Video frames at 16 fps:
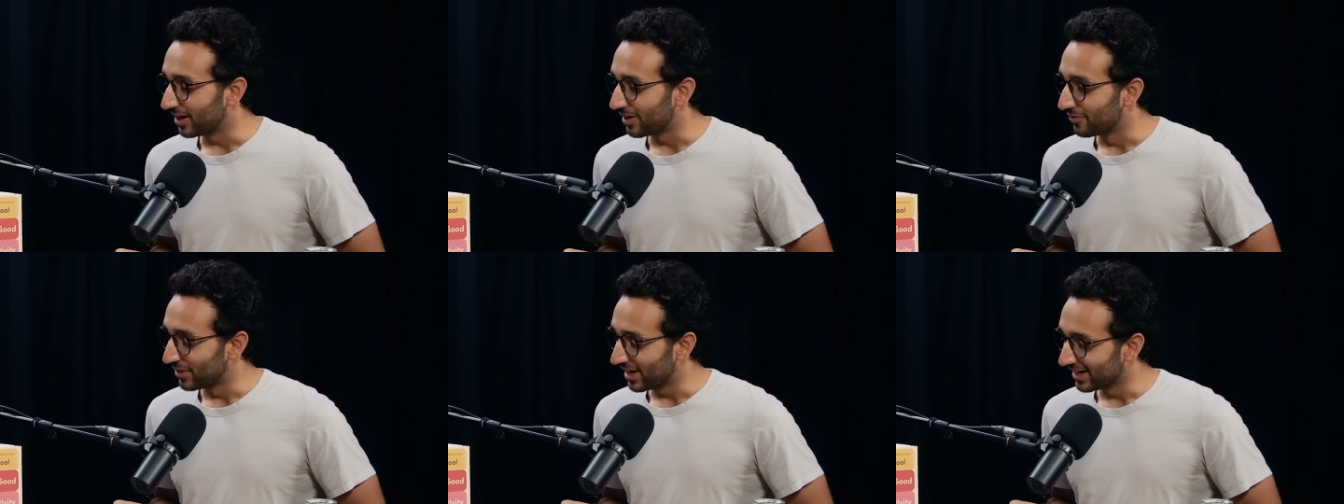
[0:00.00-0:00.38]
I
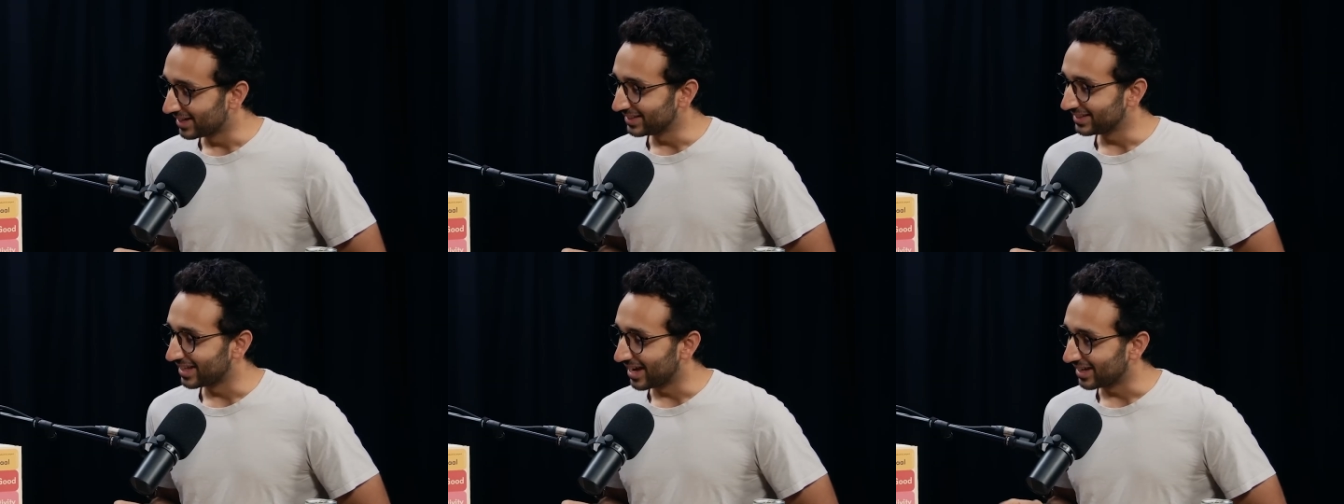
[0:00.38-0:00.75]

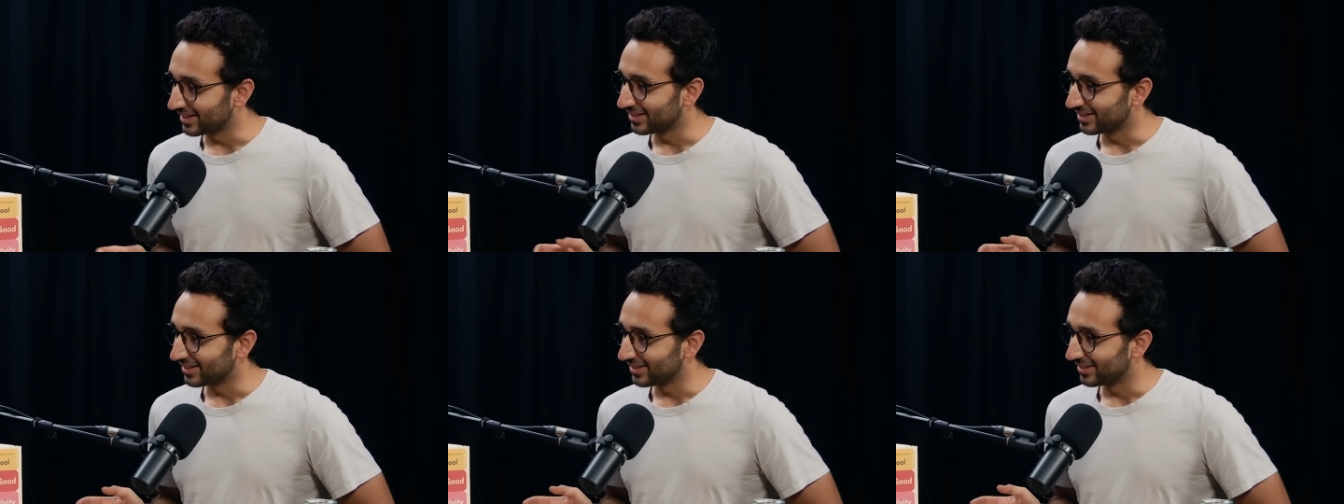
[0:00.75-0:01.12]
realized
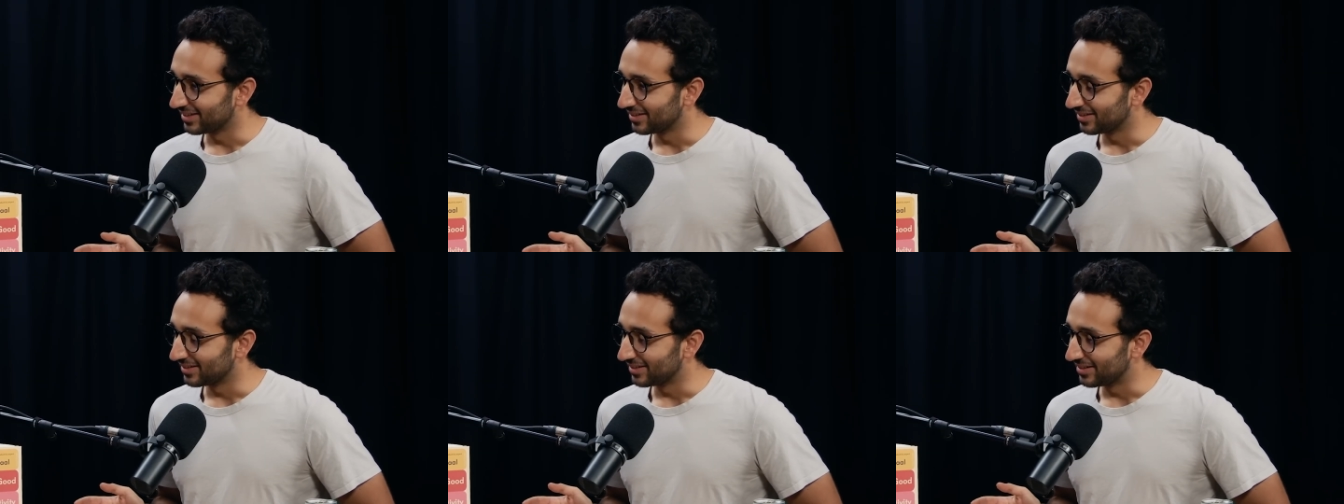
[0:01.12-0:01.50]
that
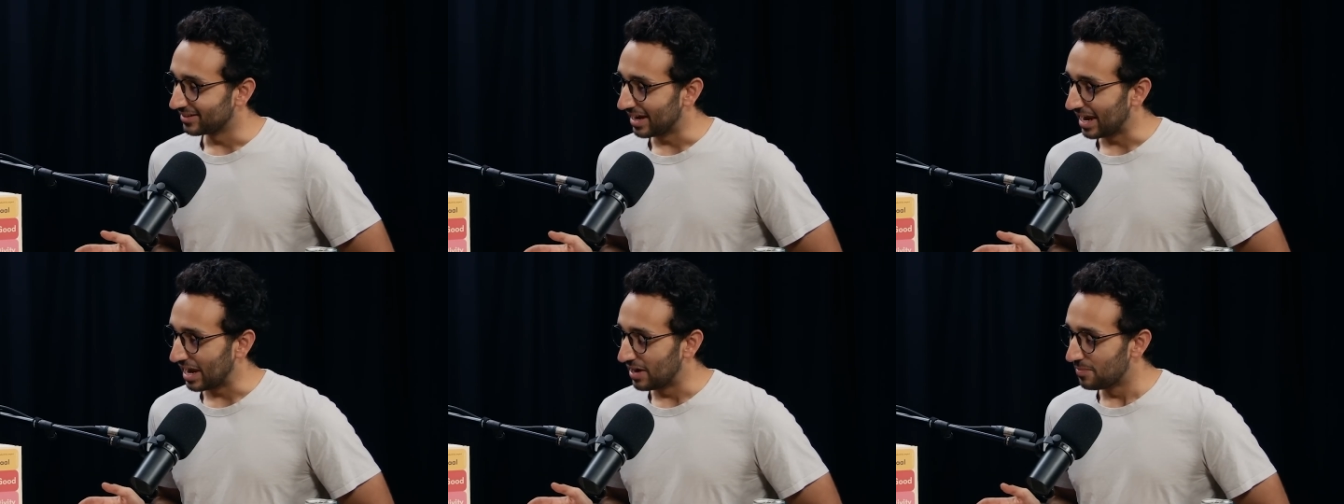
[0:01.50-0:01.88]

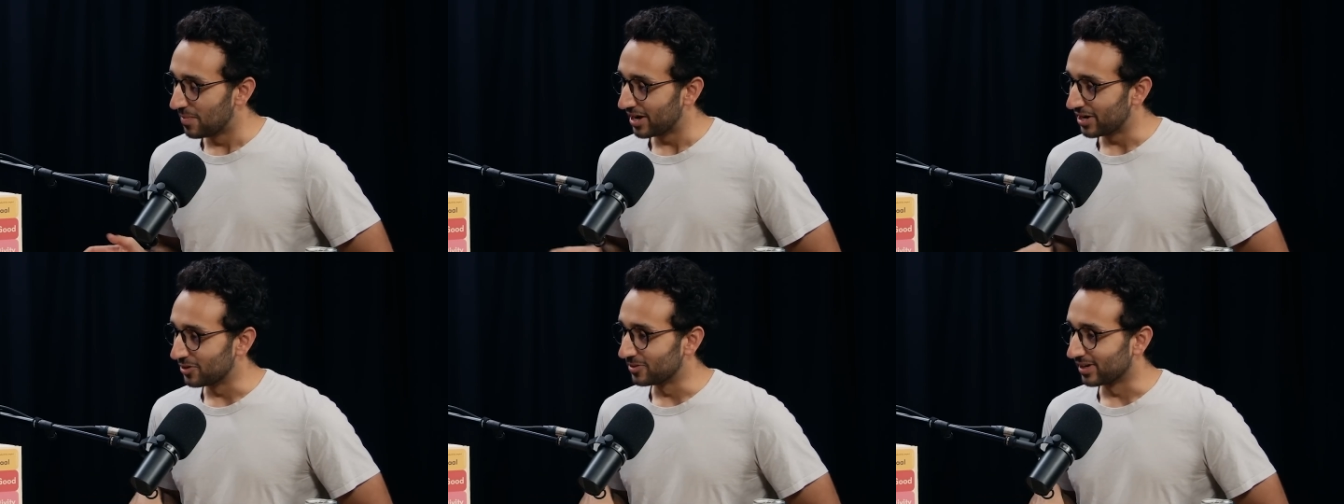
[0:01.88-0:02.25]
in
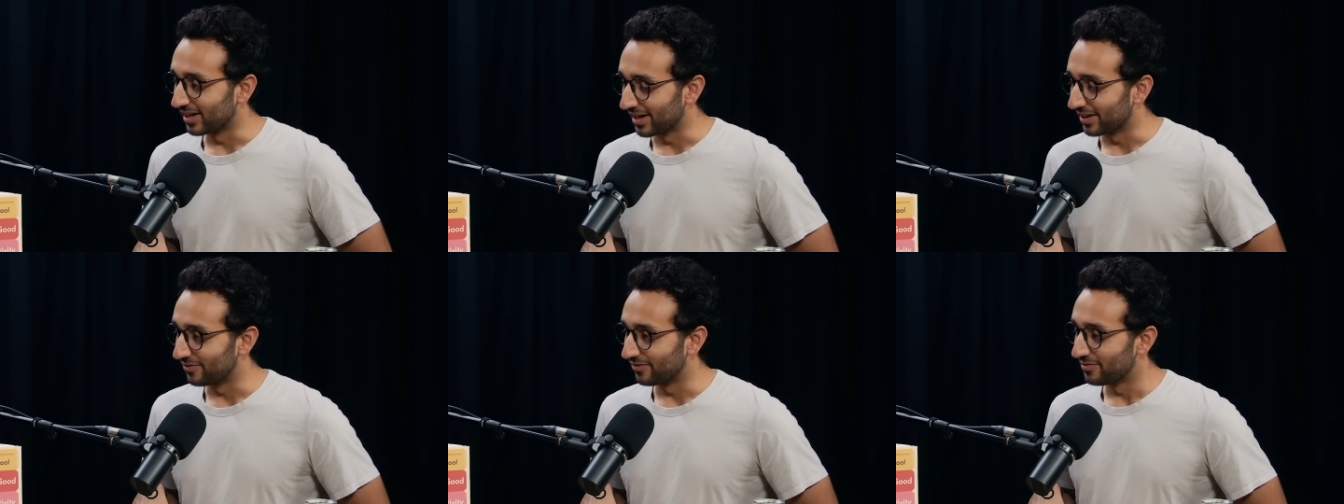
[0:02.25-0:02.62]
my own
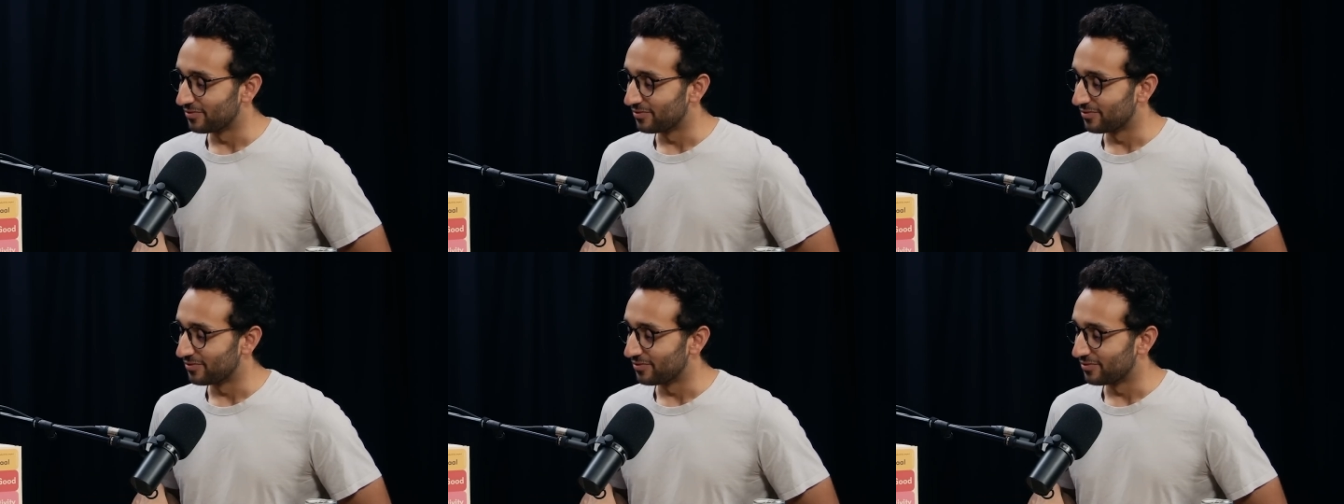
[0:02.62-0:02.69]
life,